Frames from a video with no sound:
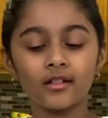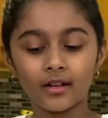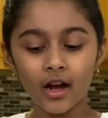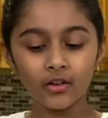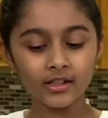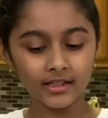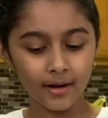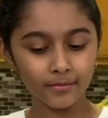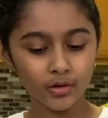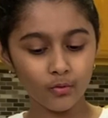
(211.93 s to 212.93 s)
Now it's
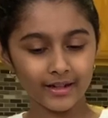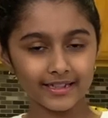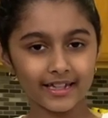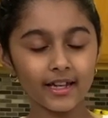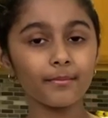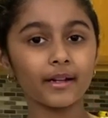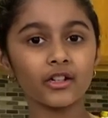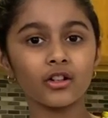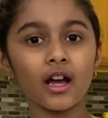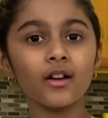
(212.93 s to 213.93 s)
time to whisk it, but
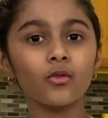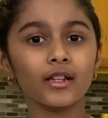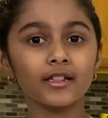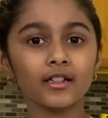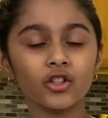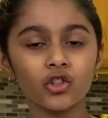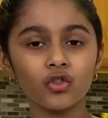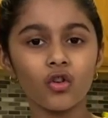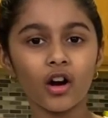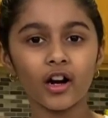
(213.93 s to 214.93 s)
do not whisk too
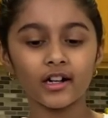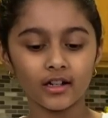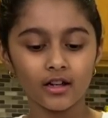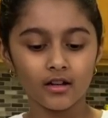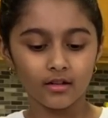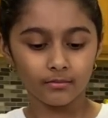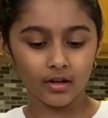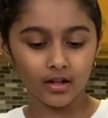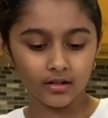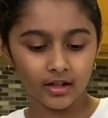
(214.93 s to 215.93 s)
hard.
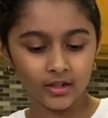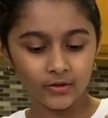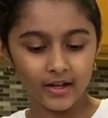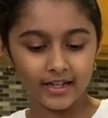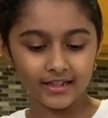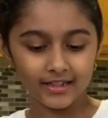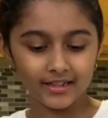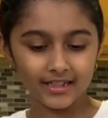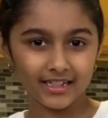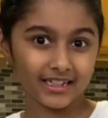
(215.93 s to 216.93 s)

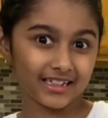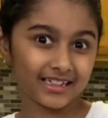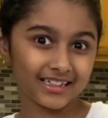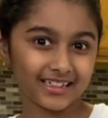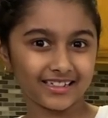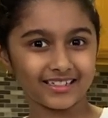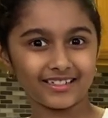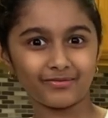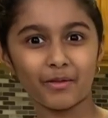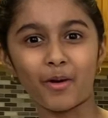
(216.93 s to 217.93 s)
Otherwise,
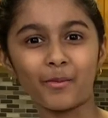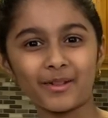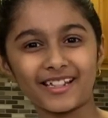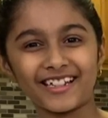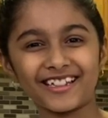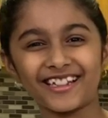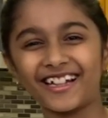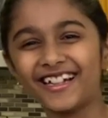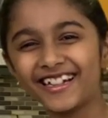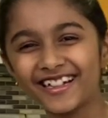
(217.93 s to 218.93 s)
my mom just said
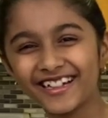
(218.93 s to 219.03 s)
that.